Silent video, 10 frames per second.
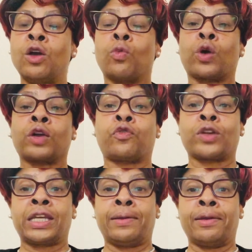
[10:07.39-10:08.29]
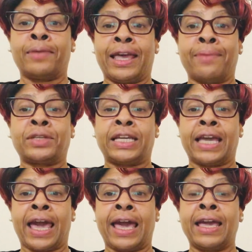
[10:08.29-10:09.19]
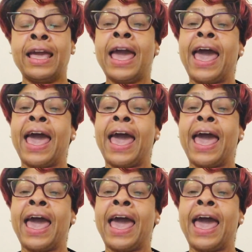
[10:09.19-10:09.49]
working for the MTA